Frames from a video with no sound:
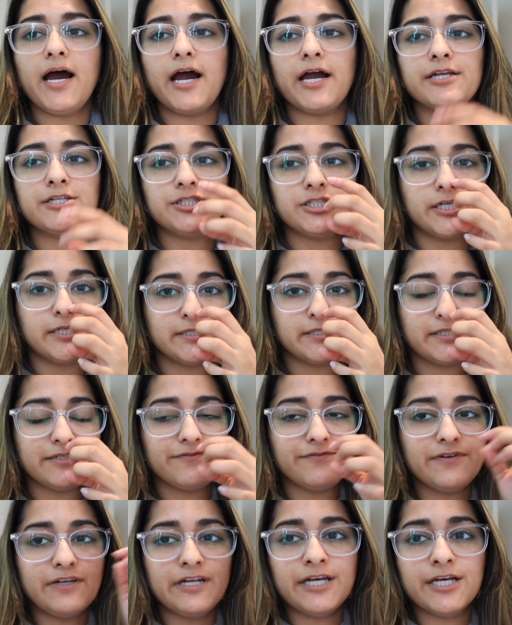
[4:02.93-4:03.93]
I
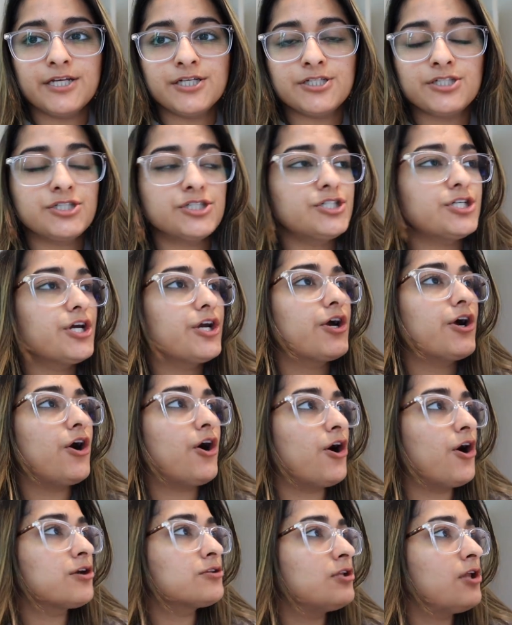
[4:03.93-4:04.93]
just finished
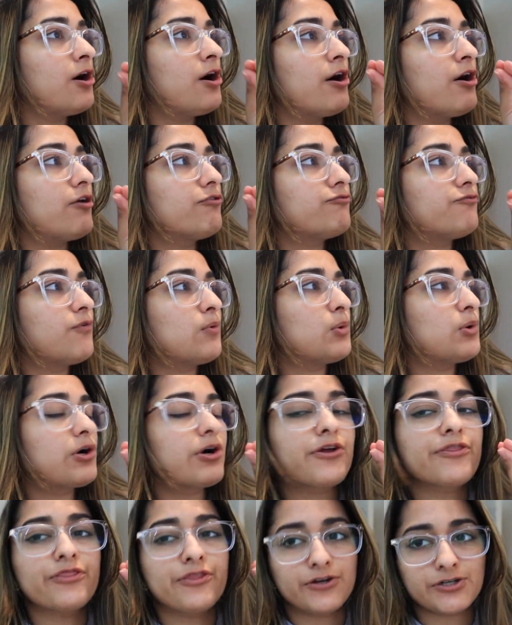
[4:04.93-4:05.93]
con law
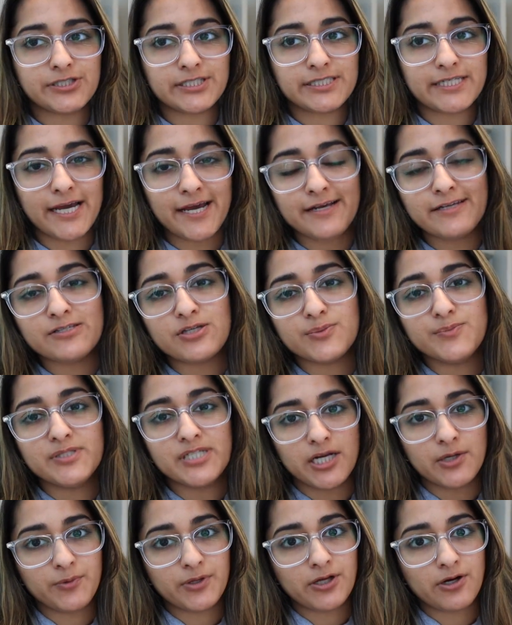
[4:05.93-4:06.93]
for Thursday, so I'm
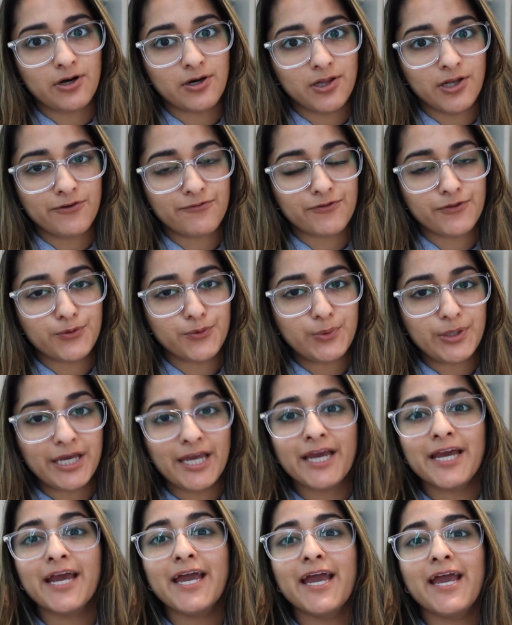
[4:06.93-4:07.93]
done with con law for the
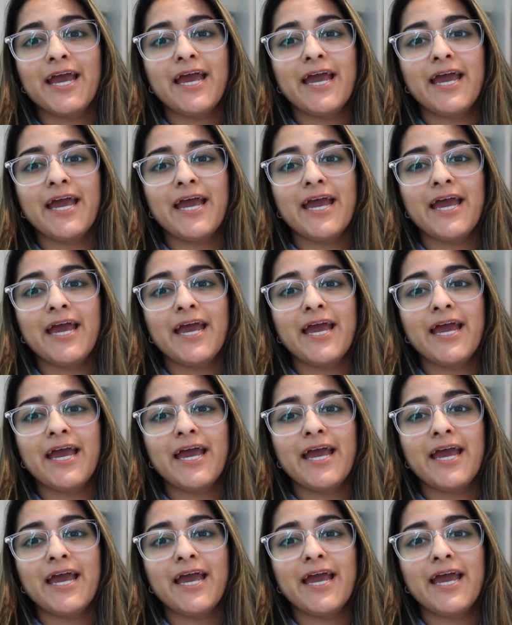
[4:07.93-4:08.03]
week,